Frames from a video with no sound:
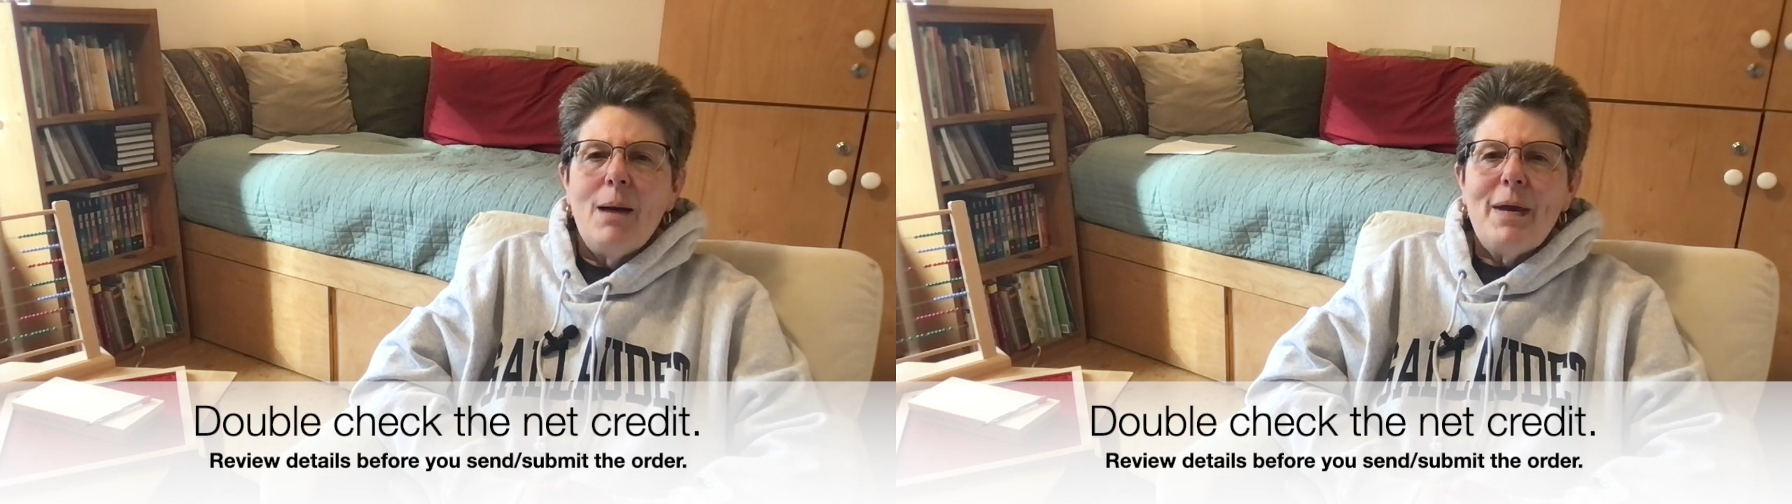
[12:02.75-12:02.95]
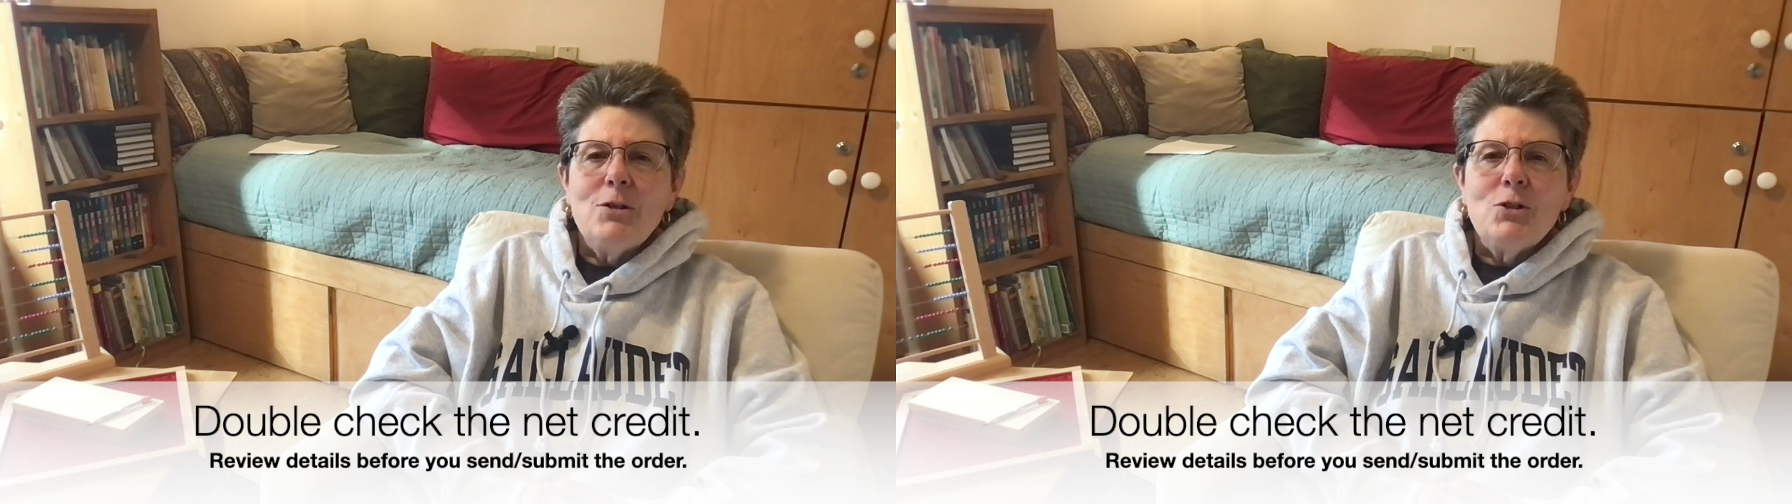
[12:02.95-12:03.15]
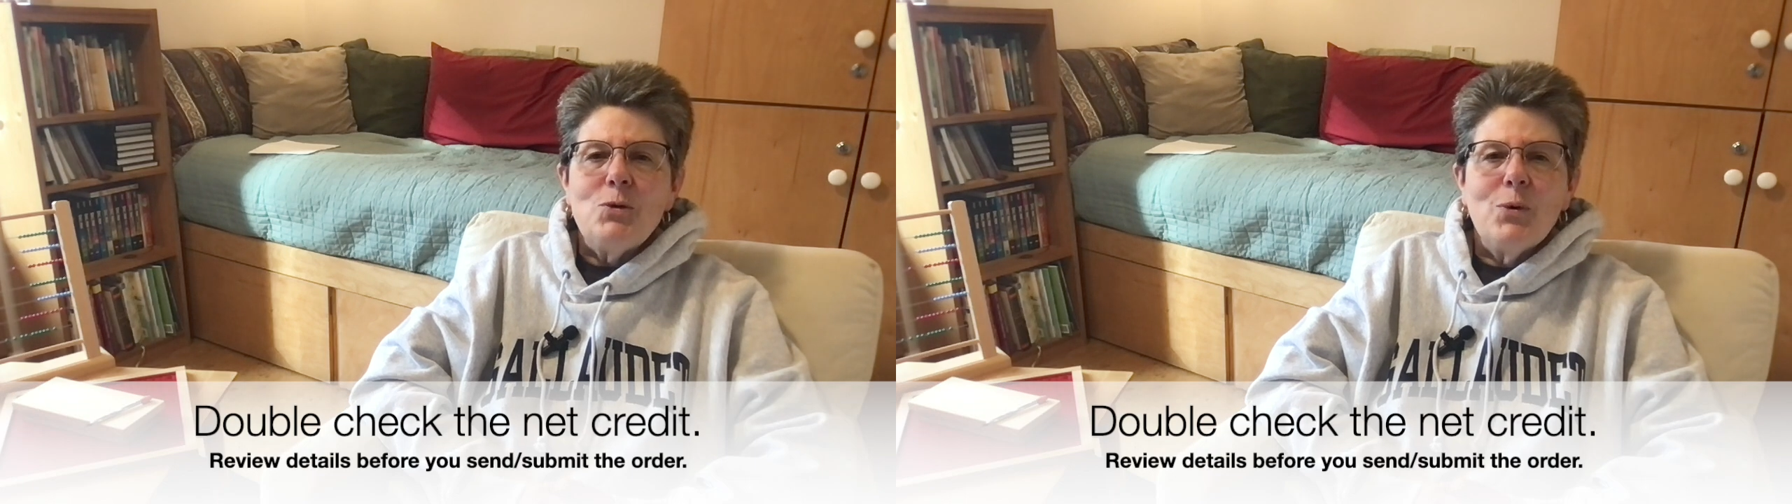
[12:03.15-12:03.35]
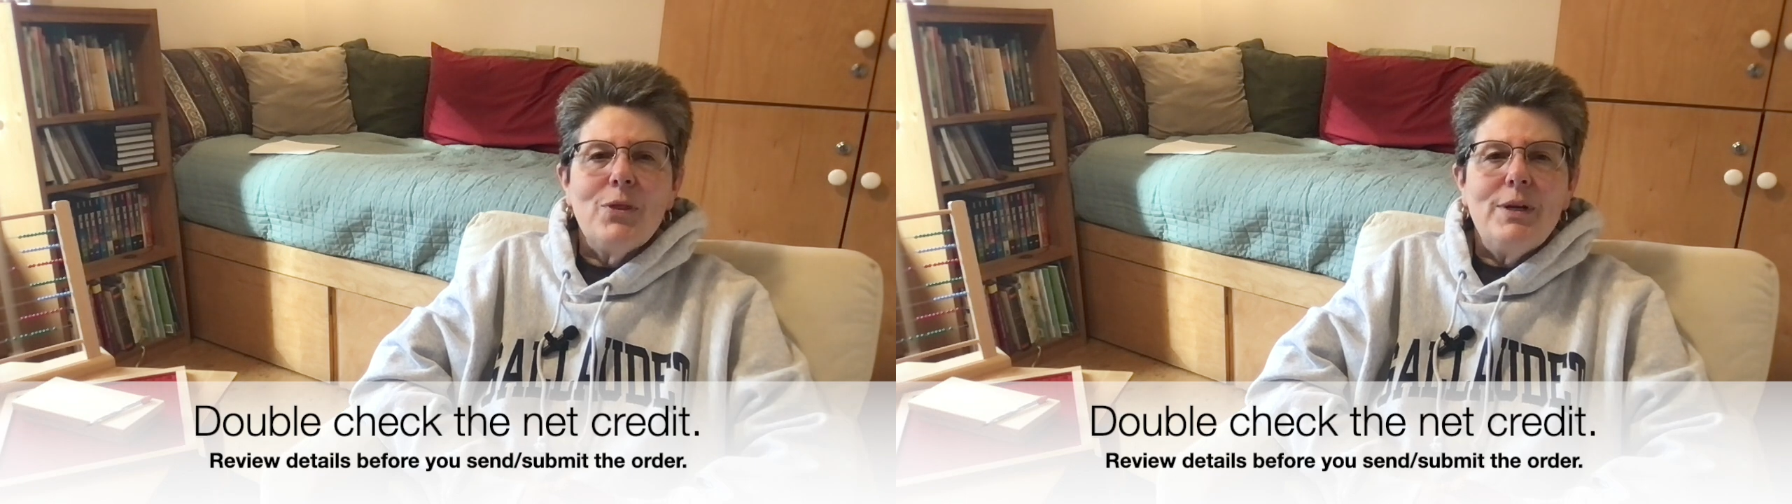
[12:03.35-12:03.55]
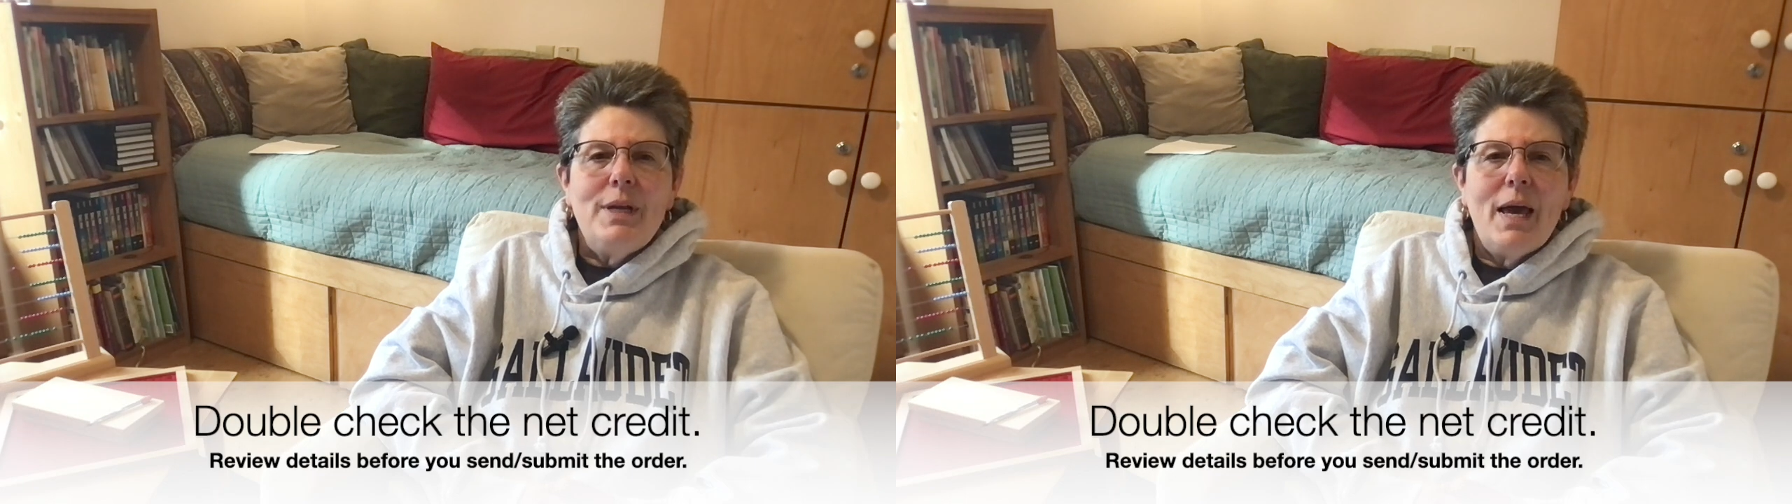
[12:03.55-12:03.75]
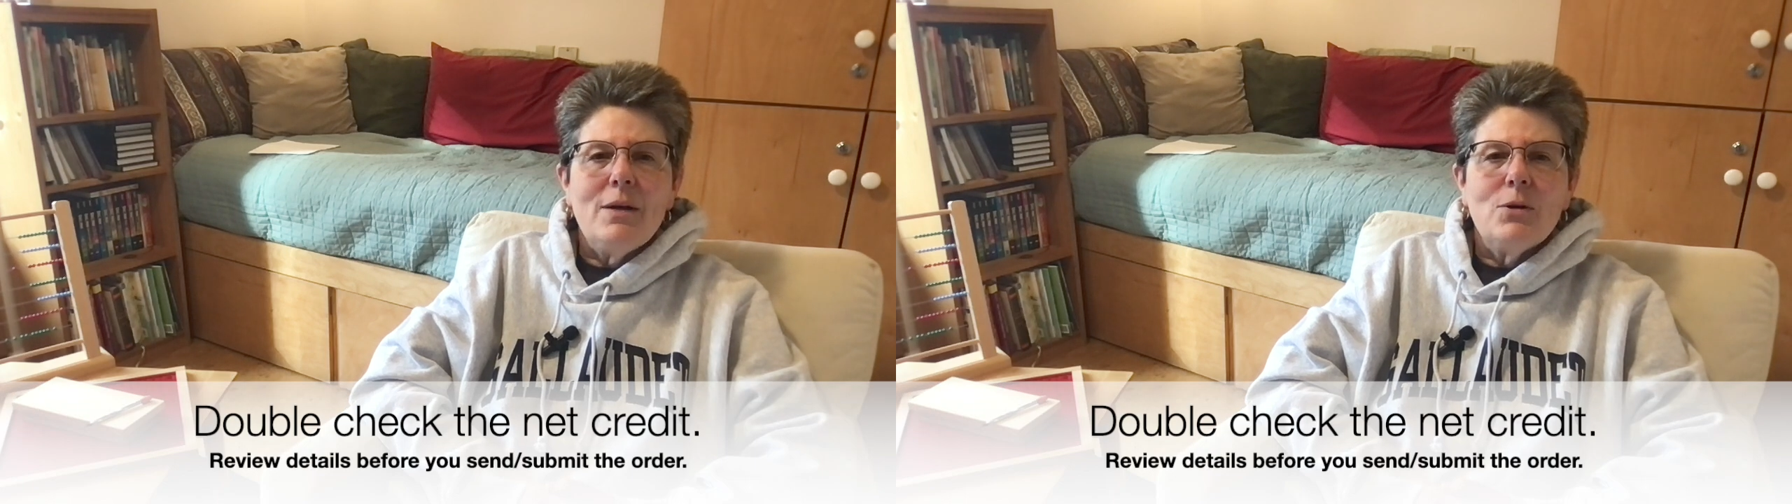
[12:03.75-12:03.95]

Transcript: make sure the net